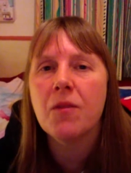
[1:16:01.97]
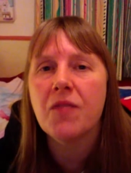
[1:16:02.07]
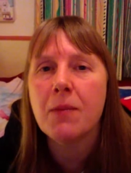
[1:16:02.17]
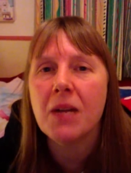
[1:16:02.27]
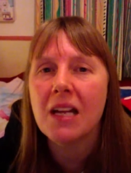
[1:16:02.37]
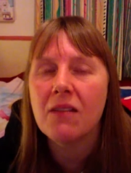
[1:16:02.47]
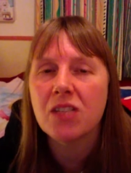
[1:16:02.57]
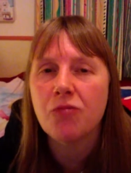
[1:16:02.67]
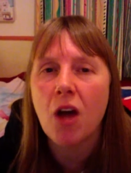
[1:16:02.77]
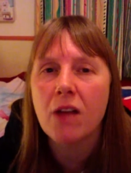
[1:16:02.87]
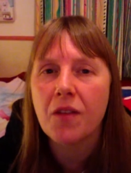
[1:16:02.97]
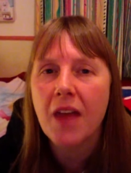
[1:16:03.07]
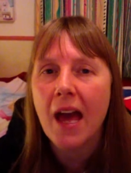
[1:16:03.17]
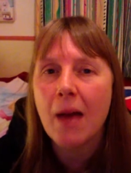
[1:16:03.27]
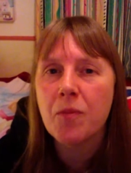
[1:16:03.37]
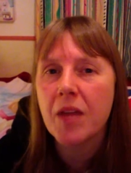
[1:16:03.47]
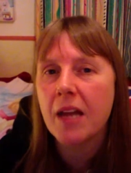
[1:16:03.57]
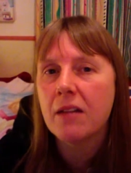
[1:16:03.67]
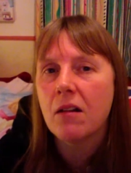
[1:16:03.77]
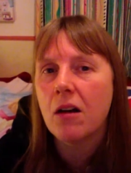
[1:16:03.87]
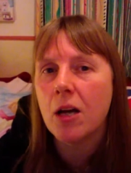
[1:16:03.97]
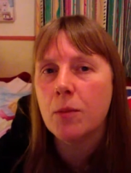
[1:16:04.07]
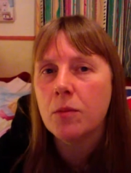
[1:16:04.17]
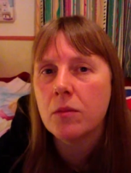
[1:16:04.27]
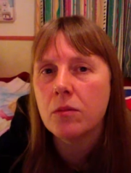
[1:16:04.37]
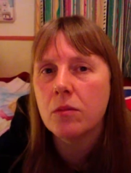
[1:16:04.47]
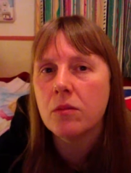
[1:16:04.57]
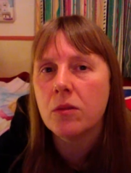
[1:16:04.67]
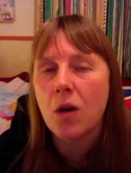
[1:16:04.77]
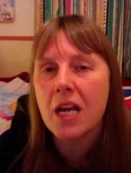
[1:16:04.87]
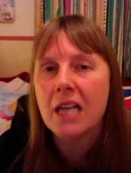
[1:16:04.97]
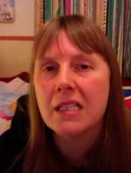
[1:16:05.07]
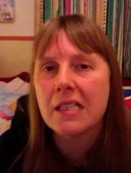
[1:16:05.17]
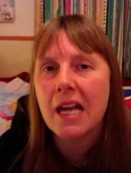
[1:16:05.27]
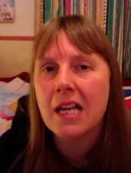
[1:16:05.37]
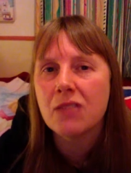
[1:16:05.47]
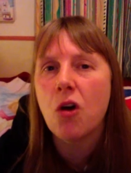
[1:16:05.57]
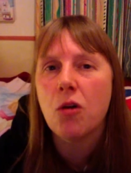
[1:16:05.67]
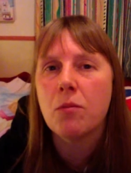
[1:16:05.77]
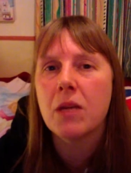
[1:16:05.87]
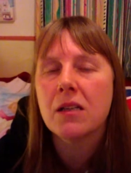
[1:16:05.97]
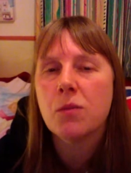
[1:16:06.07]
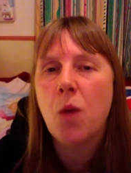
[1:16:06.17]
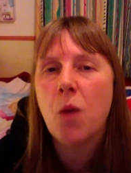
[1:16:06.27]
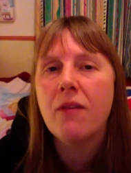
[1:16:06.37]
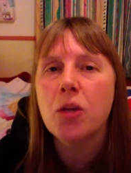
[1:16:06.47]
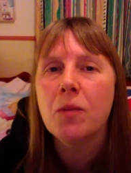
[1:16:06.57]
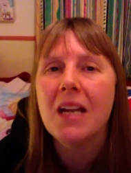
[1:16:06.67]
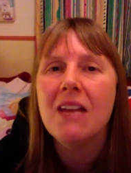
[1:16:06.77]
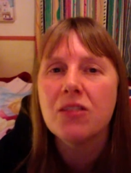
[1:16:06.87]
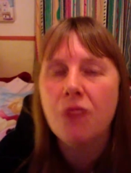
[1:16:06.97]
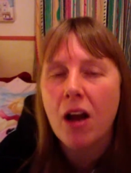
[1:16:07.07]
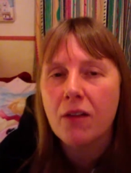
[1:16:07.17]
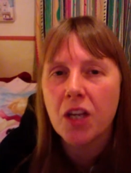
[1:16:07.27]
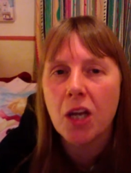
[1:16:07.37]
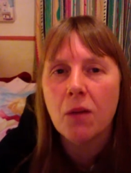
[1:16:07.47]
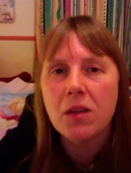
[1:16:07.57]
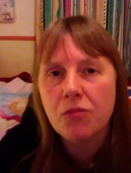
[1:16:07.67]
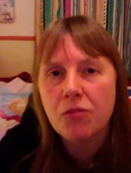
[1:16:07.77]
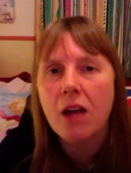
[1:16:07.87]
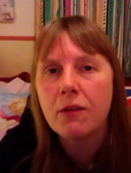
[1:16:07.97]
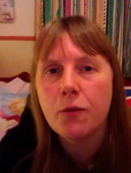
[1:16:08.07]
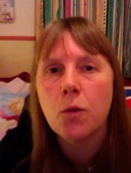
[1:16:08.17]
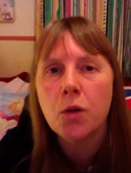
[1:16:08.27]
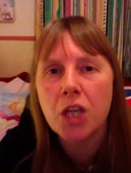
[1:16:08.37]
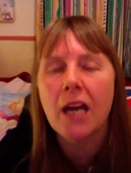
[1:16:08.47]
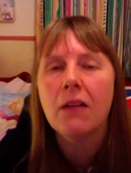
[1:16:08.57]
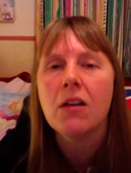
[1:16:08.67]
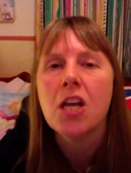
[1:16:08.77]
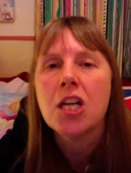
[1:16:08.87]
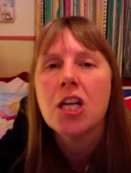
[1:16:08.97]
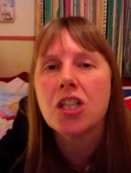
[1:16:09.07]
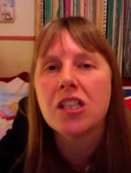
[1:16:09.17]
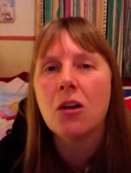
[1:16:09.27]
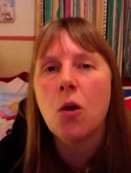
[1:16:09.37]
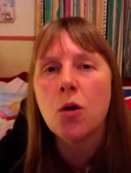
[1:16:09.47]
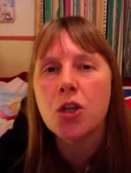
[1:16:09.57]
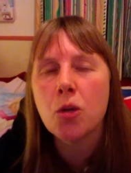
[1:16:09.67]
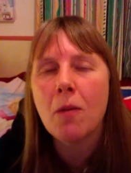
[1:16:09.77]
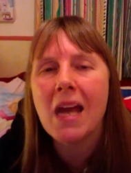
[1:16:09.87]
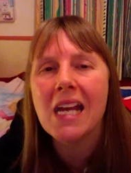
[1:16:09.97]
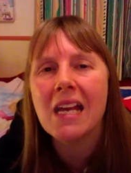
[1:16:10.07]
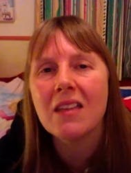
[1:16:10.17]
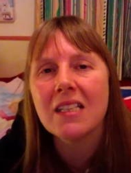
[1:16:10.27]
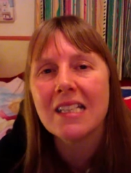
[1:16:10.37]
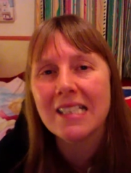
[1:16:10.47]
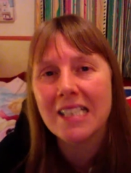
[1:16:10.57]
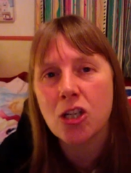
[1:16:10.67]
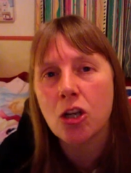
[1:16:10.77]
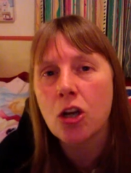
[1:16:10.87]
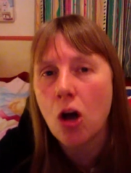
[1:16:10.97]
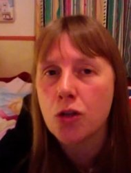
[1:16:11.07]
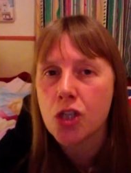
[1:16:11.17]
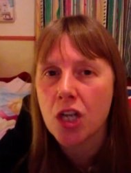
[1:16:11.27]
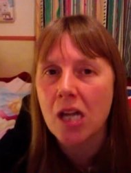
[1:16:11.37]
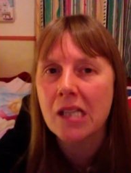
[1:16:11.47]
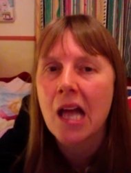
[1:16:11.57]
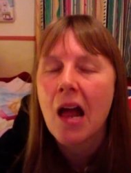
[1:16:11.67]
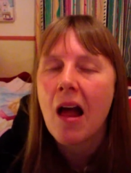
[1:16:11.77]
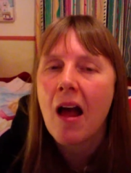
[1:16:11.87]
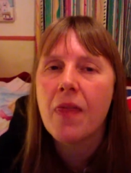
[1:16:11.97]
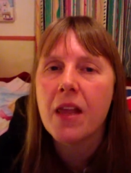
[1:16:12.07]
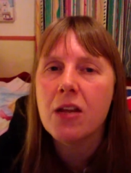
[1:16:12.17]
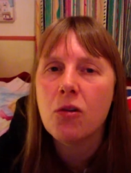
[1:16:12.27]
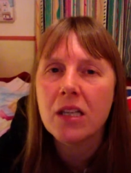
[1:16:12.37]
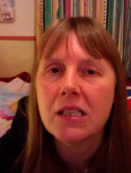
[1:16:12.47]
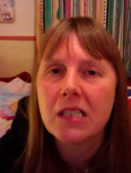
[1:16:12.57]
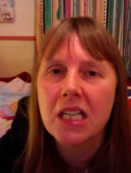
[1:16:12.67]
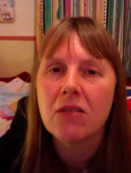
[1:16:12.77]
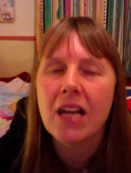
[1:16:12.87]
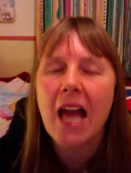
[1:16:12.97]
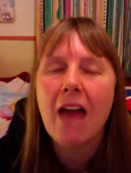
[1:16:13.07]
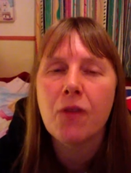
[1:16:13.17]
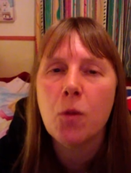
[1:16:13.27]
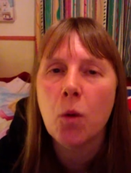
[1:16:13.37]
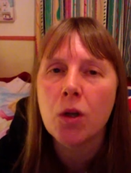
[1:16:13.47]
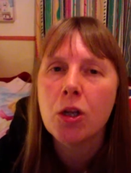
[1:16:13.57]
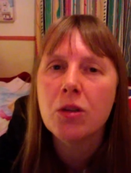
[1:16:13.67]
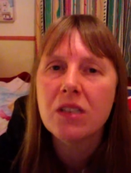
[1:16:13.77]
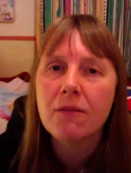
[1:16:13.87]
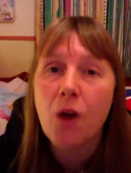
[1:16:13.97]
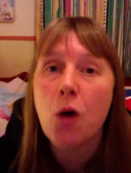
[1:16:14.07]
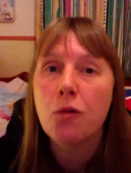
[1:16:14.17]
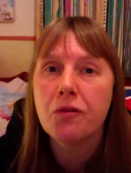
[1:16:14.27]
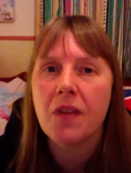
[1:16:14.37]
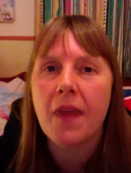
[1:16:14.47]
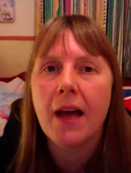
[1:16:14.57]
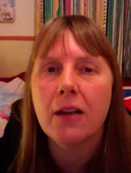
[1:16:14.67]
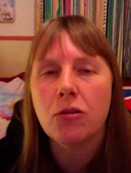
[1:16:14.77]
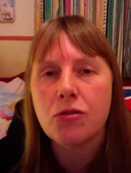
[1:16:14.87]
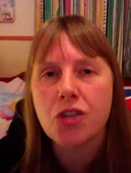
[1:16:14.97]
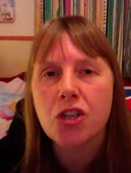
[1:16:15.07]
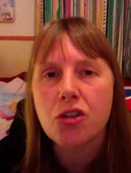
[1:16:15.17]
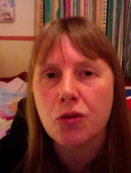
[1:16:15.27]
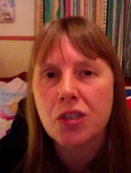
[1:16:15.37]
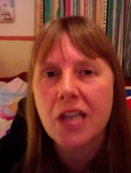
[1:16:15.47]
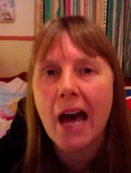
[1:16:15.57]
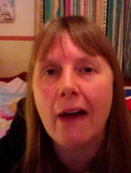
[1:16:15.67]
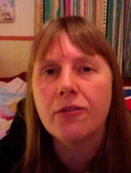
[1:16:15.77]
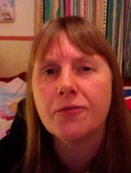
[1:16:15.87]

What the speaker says: If they believe it's right for them, then I'm not here to say it's wrong, because whatever you believe is right for you is right for you, just so long as you're making the decision conscious and that you're considering everyone who's involved in that, not just yourself.